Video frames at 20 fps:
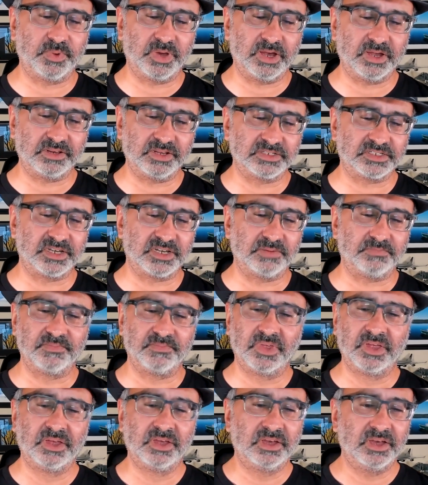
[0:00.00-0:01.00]
there's
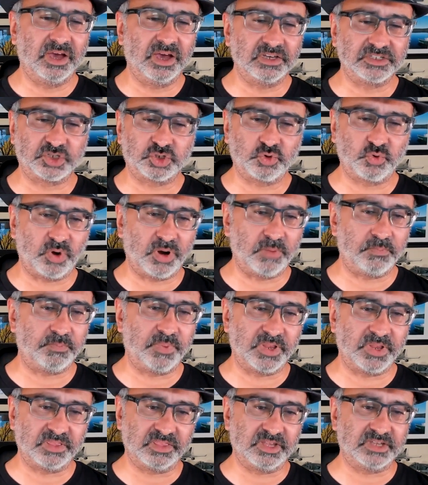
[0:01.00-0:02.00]
a
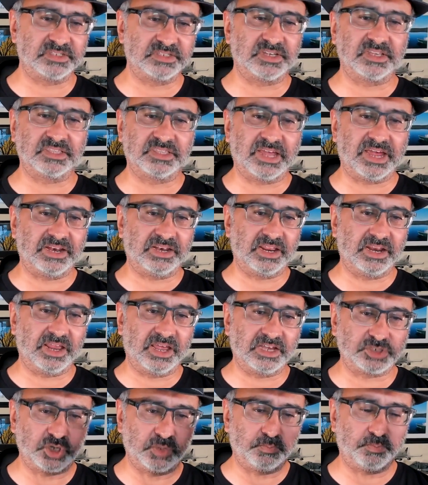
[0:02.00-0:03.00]
script and things like that
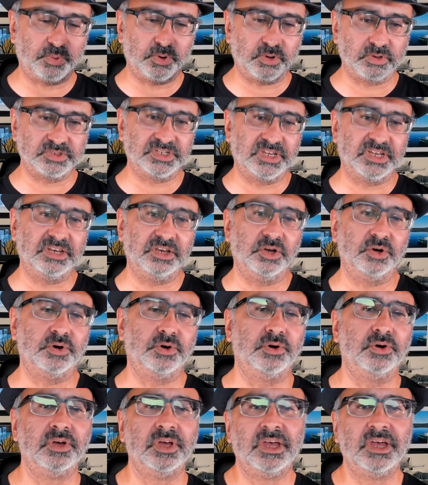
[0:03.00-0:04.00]
actually pulls in
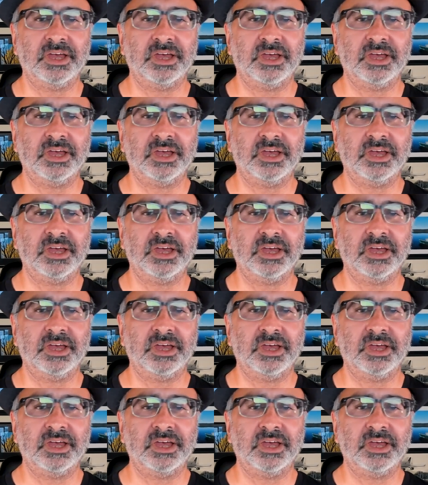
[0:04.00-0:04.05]
your